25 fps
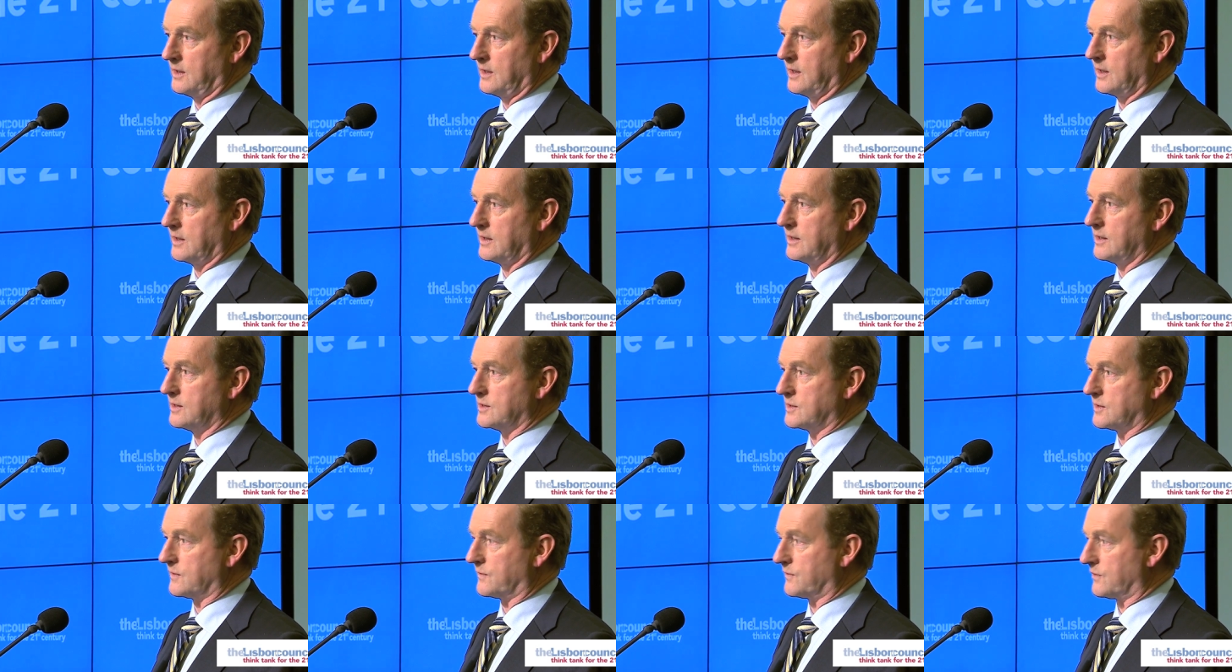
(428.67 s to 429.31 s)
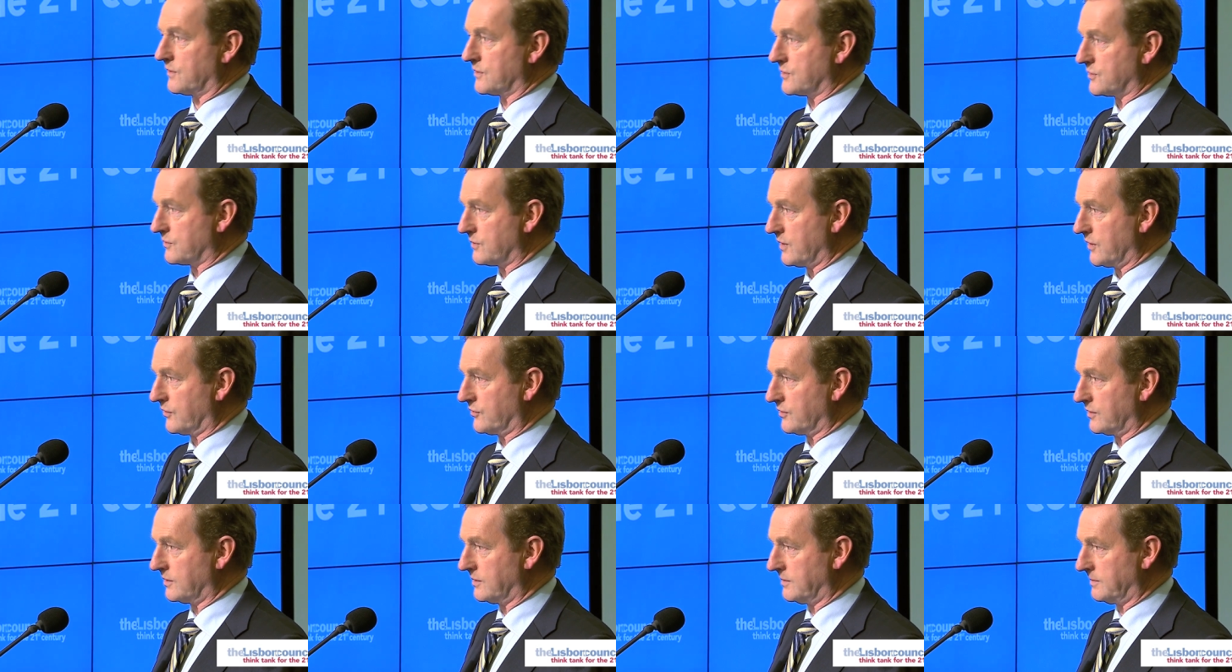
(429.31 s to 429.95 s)
It leads to
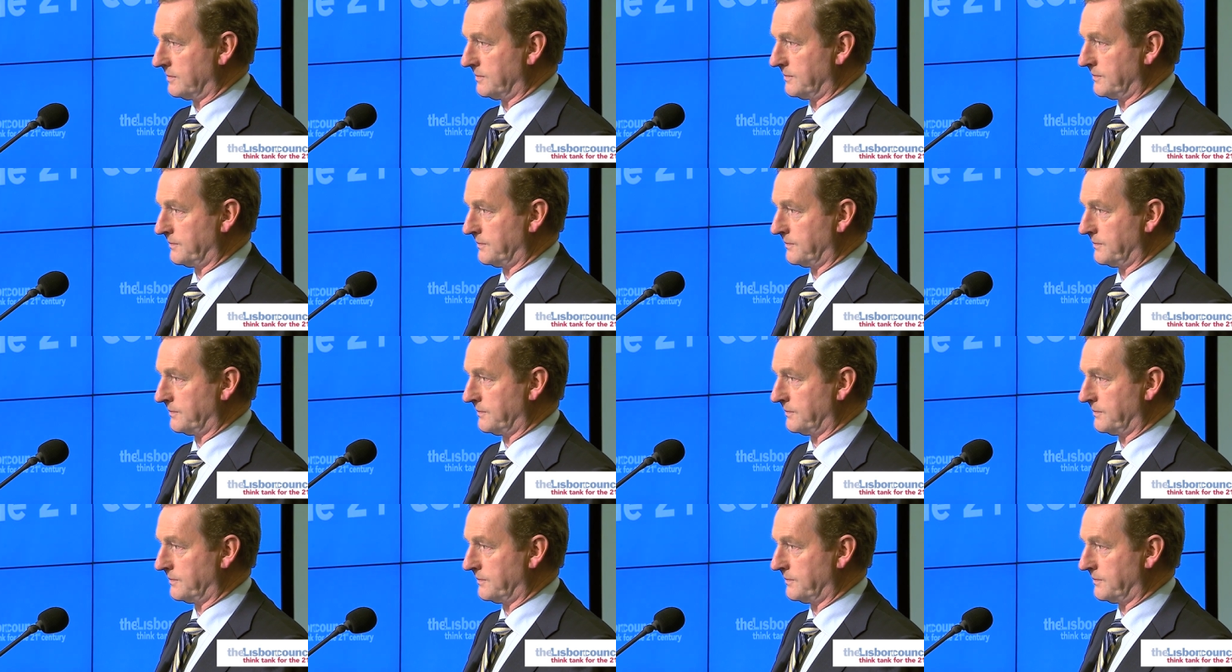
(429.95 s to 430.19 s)
frustration